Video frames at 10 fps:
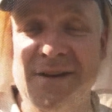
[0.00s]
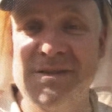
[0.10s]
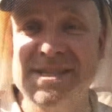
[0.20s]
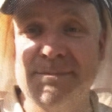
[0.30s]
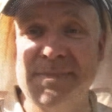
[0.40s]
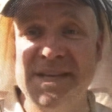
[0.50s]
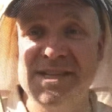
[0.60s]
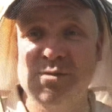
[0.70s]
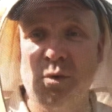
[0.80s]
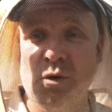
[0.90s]
There is a
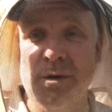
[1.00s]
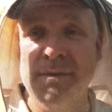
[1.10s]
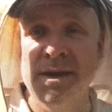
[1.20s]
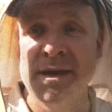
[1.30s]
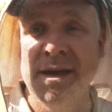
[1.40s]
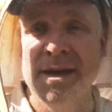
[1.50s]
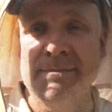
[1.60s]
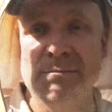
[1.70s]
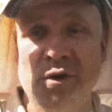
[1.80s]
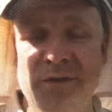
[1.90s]
bee swarm
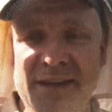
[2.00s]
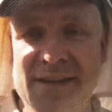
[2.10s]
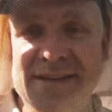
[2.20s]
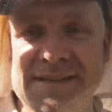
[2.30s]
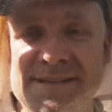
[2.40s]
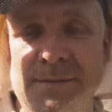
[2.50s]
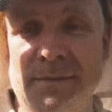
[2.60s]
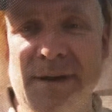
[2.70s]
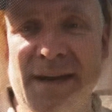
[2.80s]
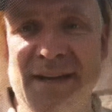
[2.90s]
moving into
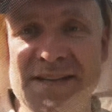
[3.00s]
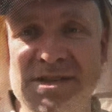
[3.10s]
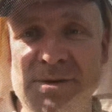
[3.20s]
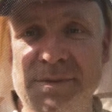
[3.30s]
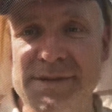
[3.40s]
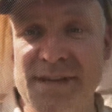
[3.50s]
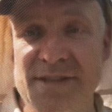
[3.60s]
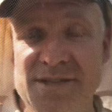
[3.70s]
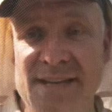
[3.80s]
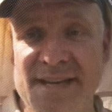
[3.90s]
some of my honey supers that
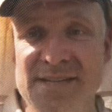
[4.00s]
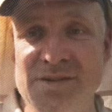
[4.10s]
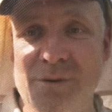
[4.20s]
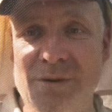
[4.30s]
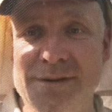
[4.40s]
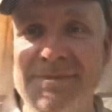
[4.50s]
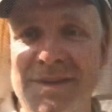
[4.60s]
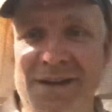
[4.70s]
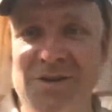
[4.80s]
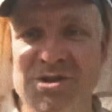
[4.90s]
I just had stored.
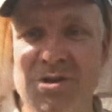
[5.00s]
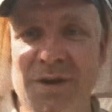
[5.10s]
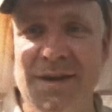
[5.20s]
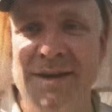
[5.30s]
I'll go show you.